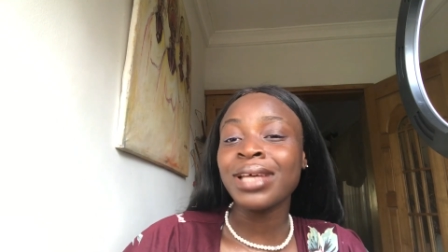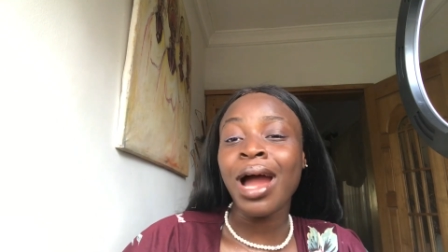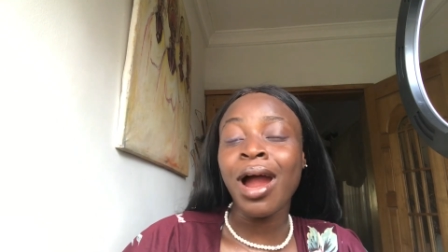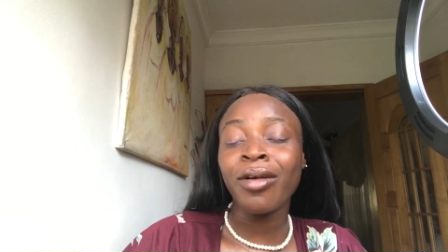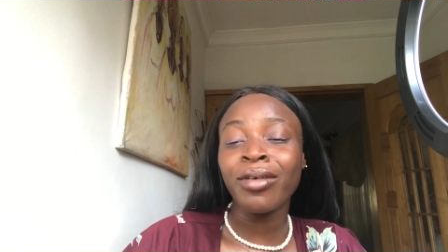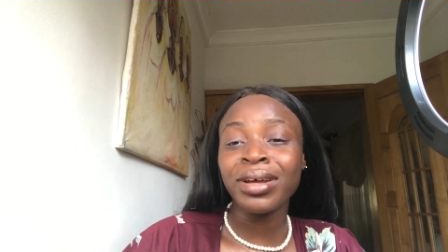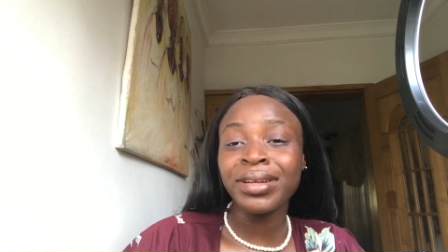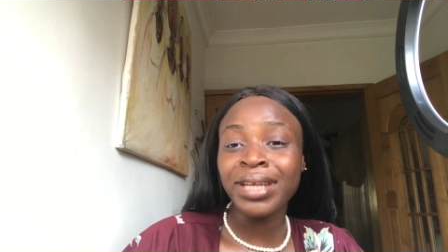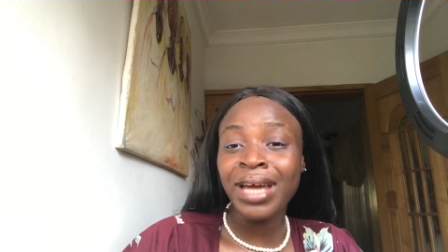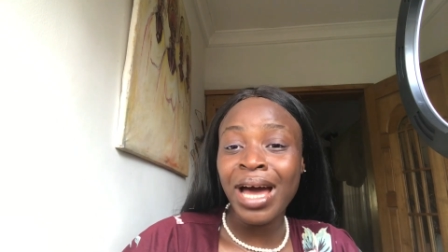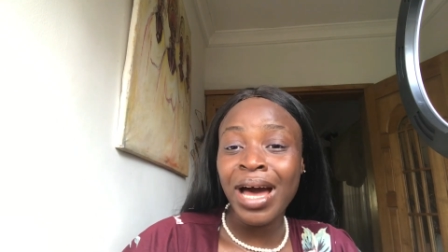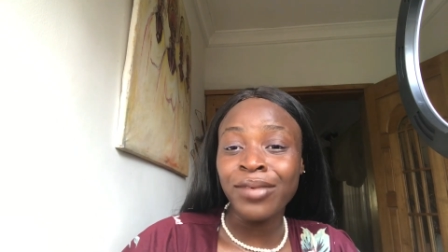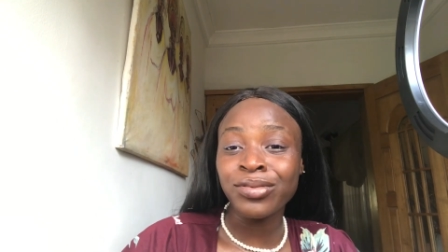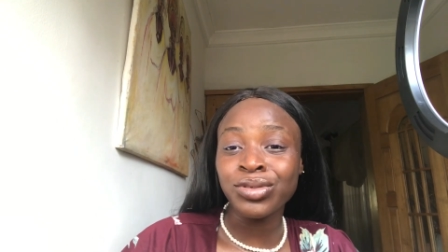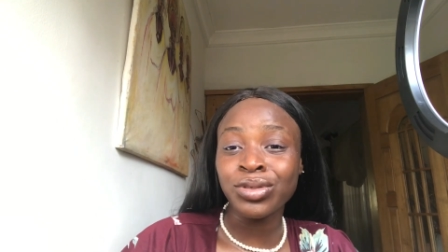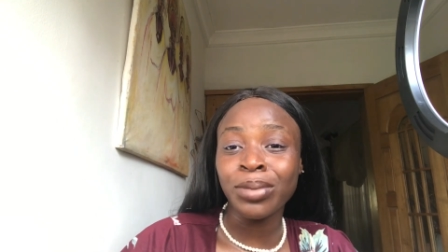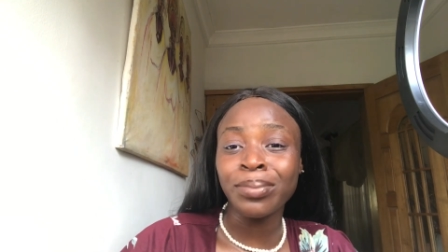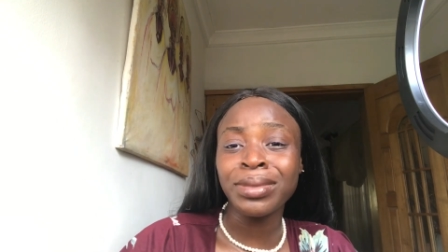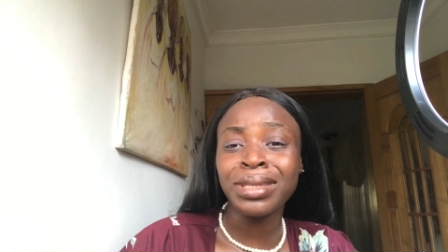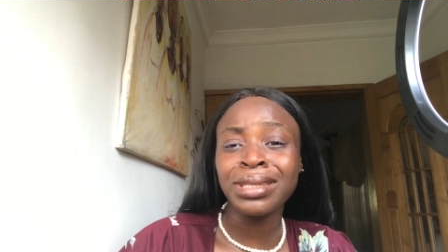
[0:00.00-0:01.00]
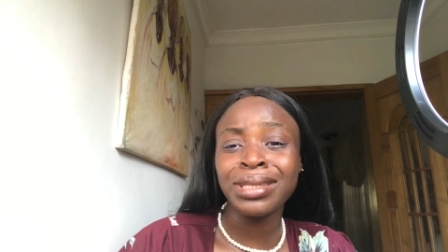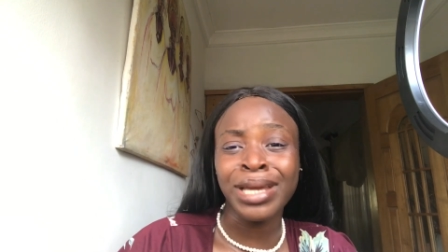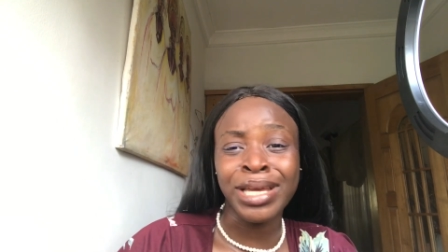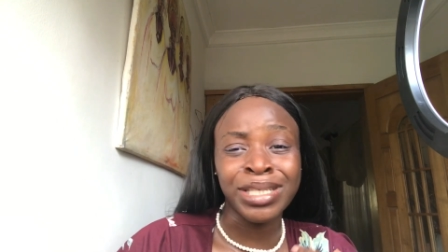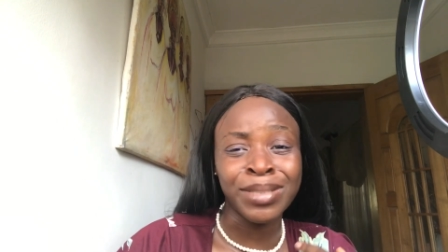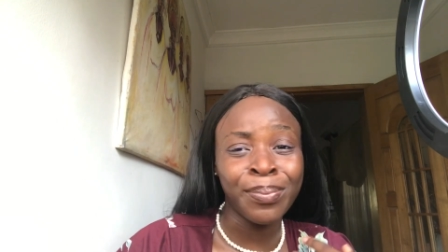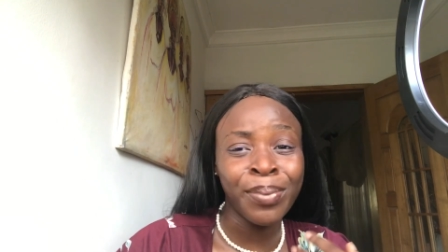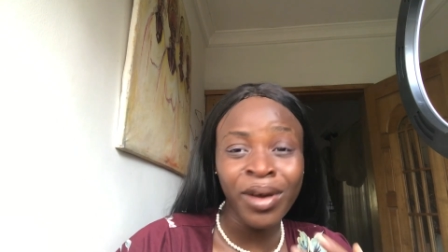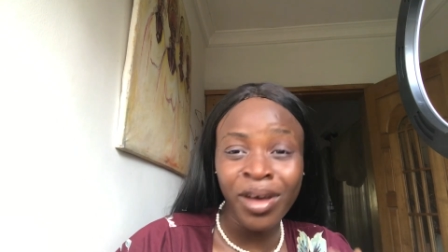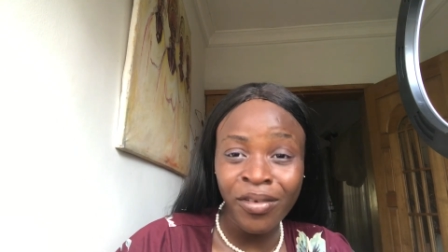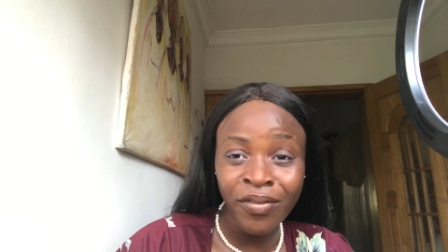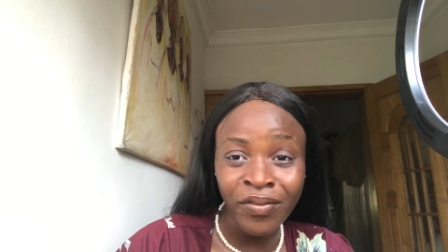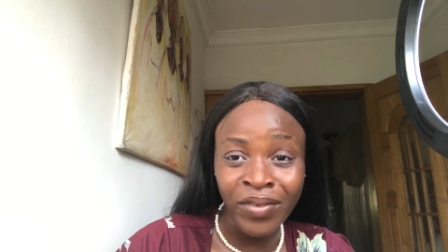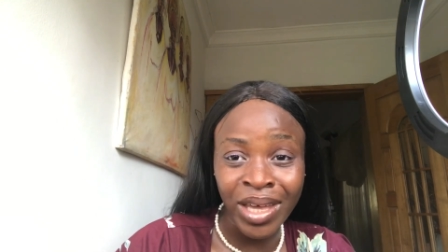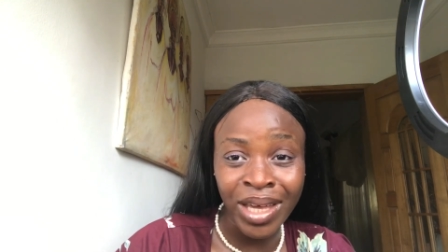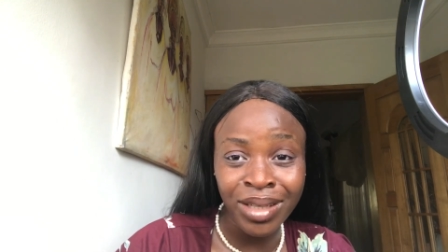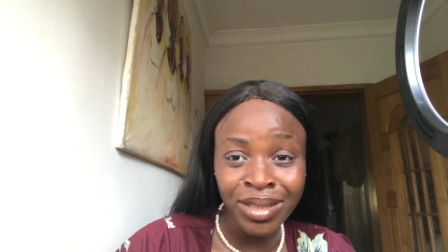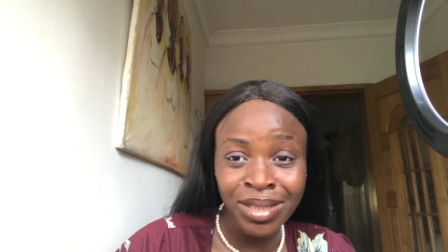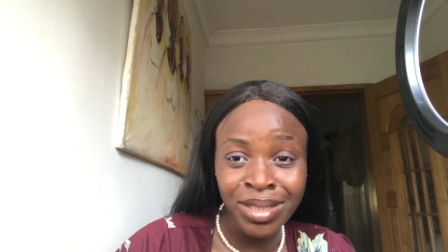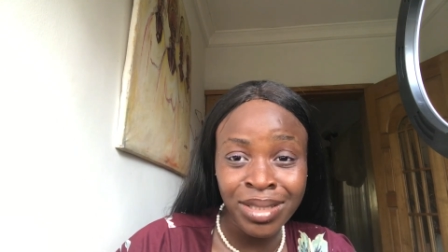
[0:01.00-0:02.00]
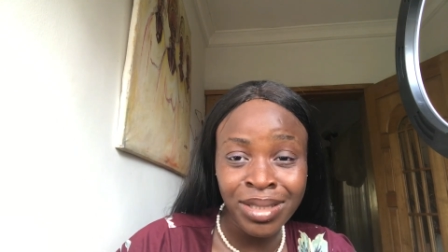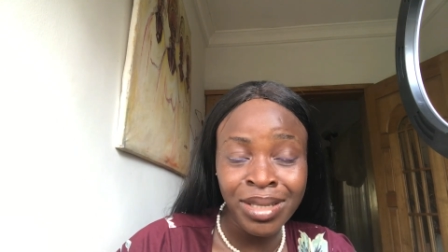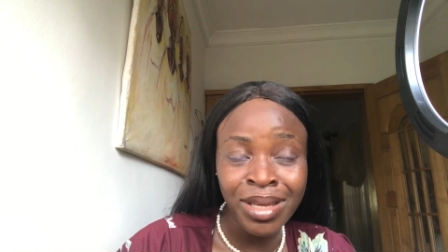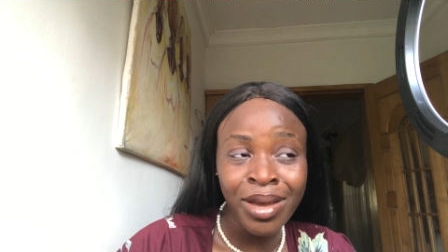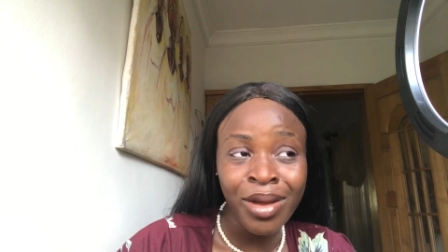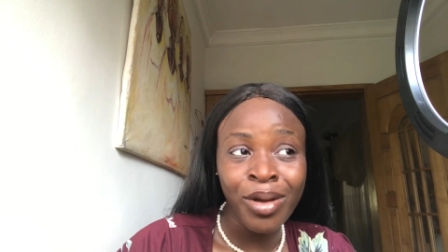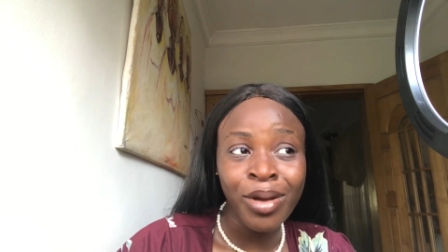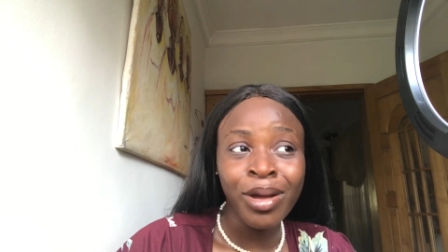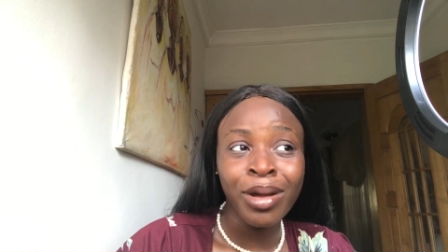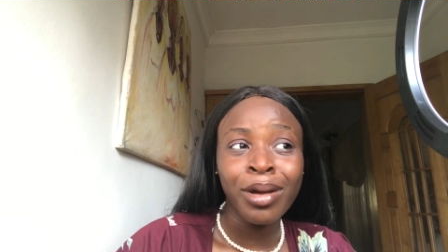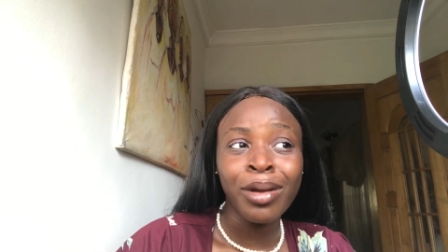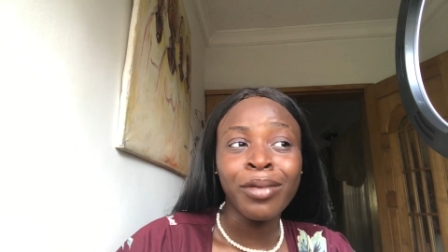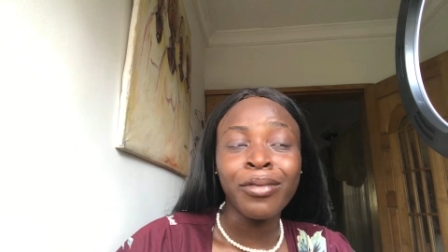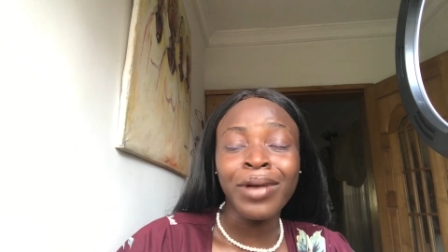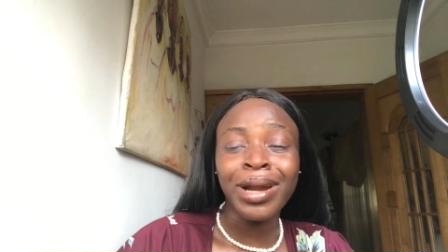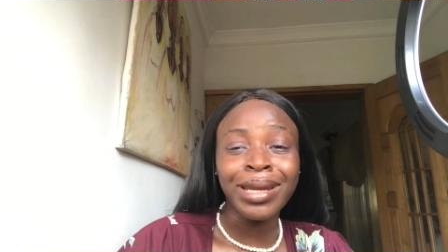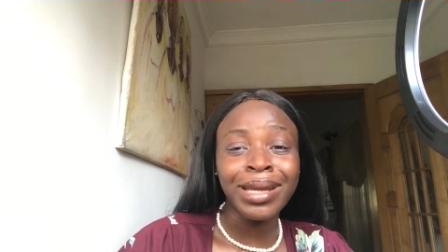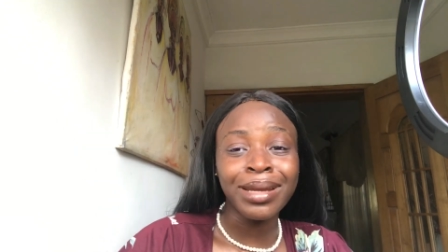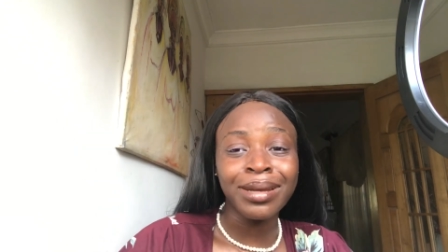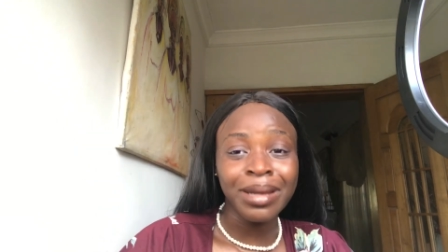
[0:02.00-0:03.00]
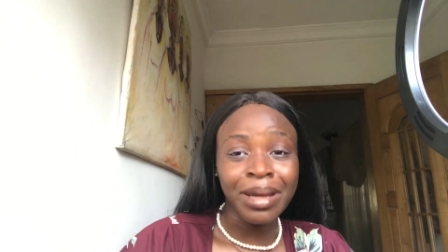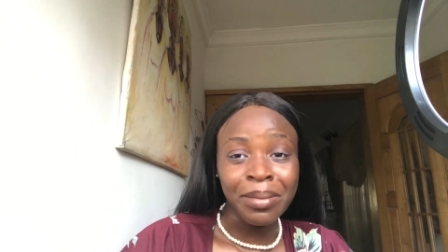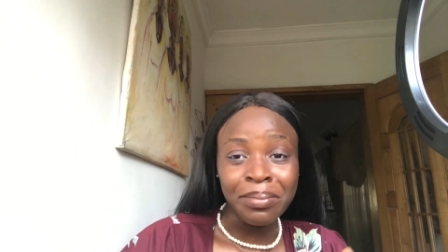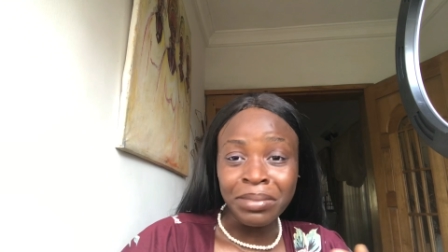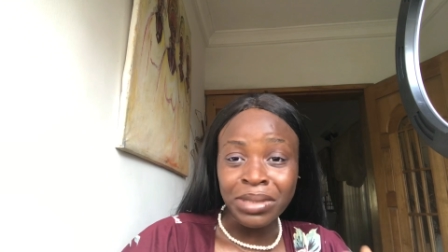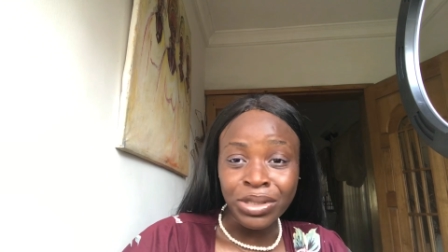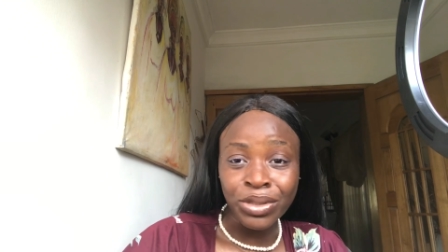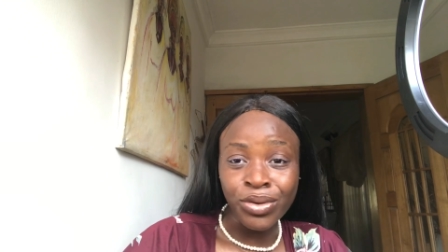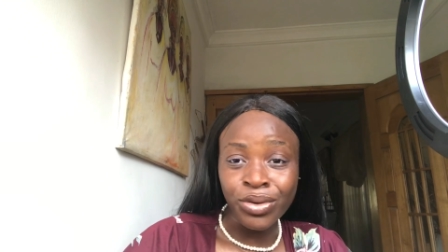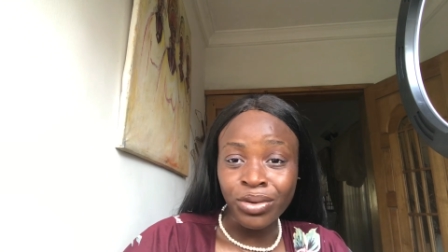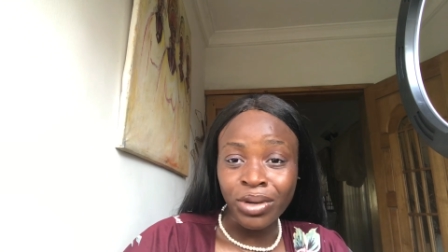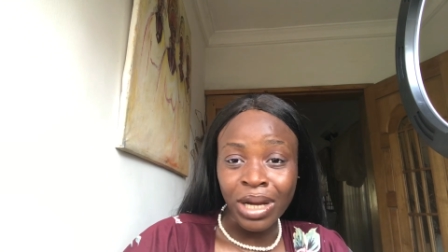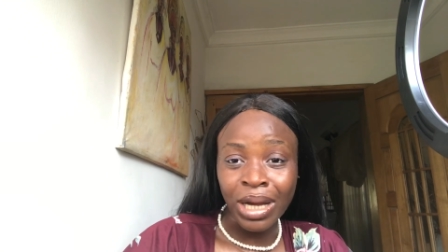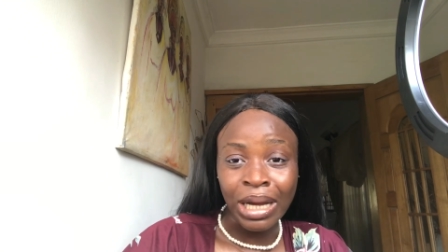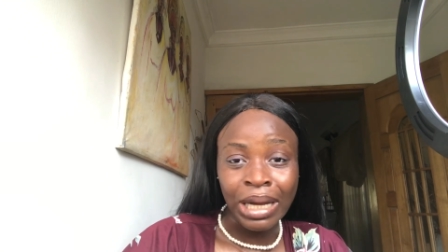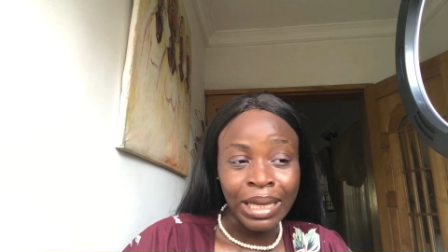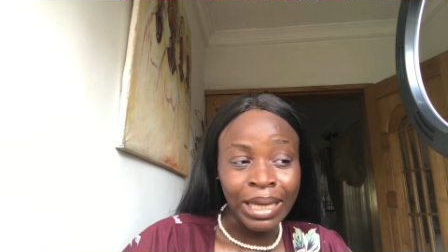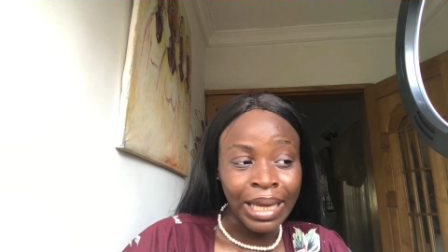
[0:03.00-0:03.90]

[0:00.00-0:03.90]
I rather have something that is perfect rather than mediocre.